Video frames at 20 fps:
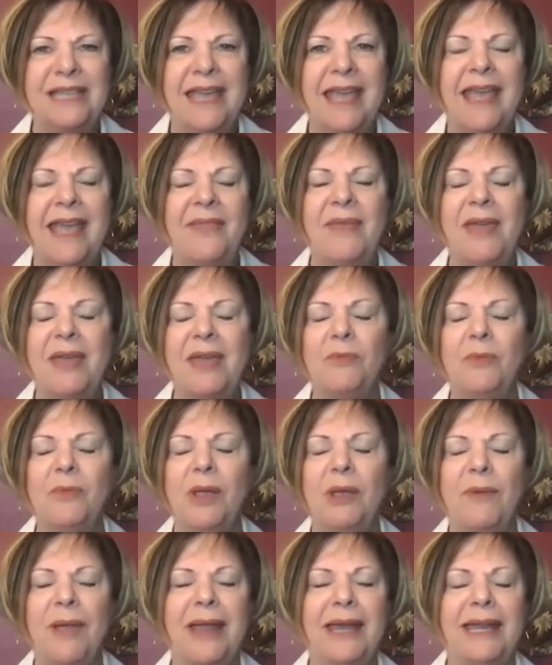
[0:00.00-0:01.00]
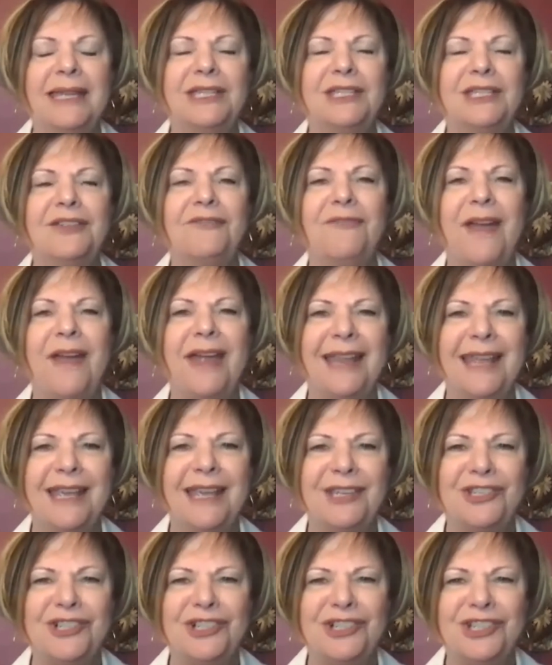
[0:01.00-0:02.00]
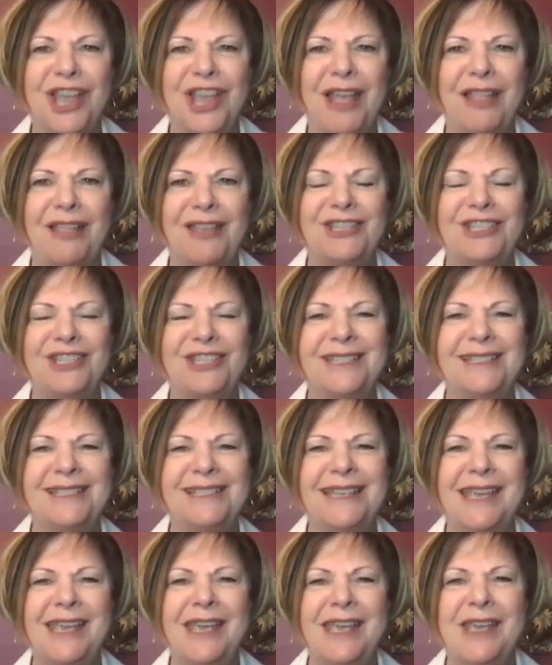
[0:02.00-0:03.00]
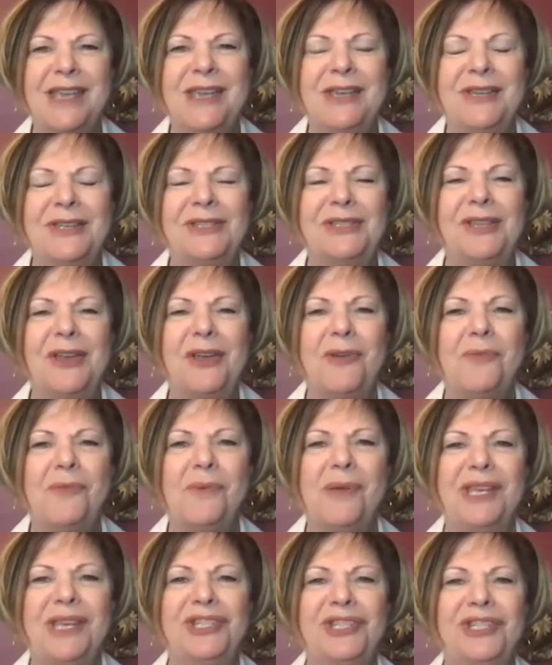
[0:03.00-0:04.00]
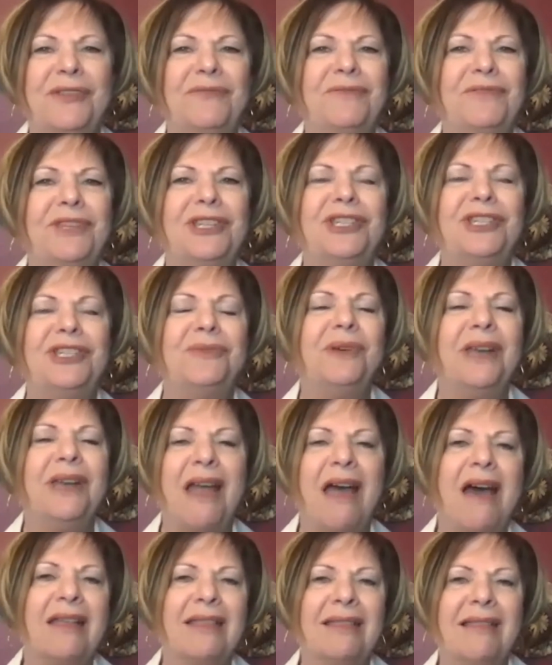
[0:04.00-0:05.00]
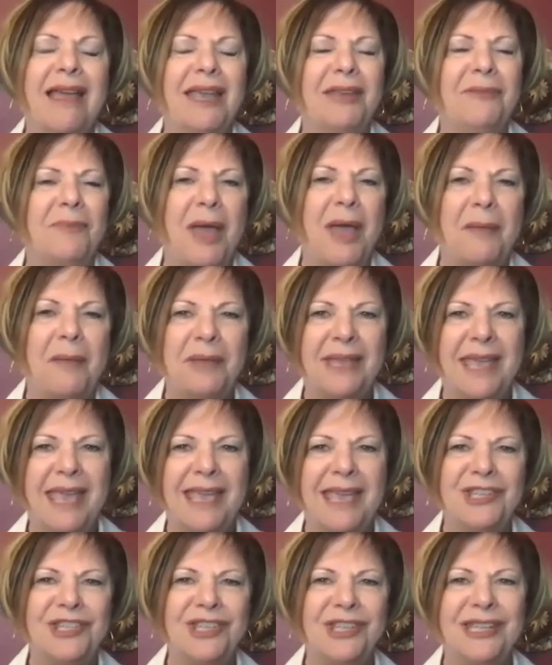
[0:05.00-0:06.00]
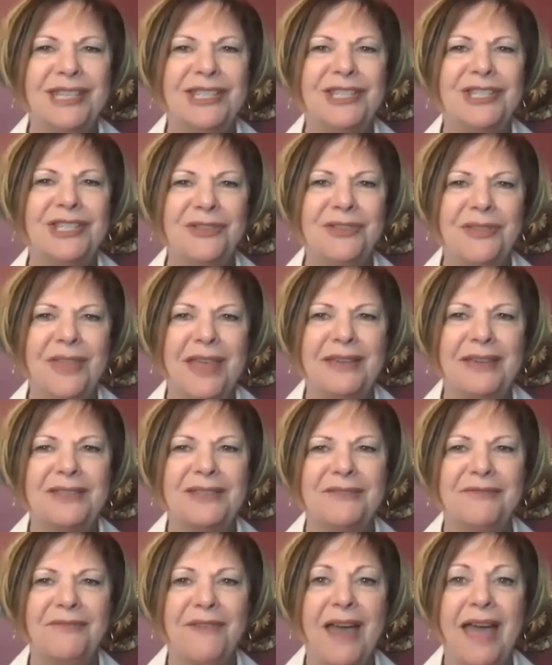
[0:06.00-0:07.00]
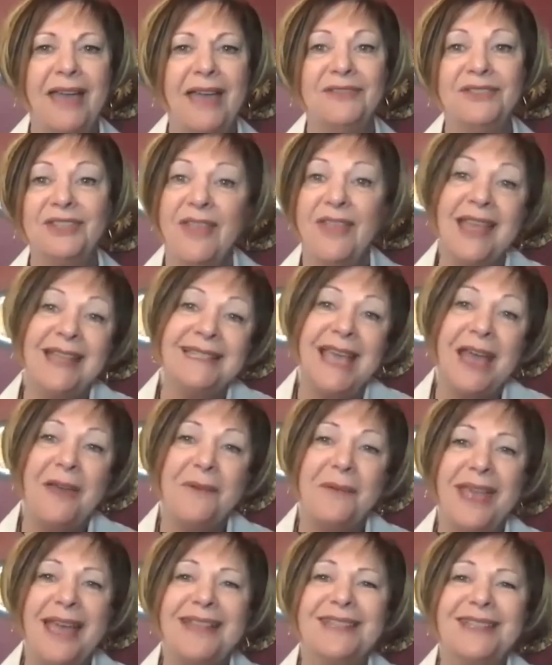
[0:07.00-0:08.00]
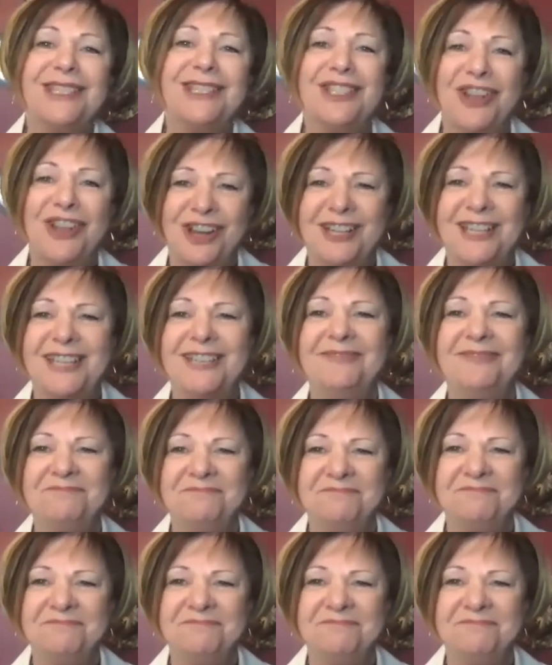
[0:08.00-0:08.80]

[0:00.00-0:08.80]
and then we ran into financial challenges. So we shifted to an online publication in 2005. So that's how we got started.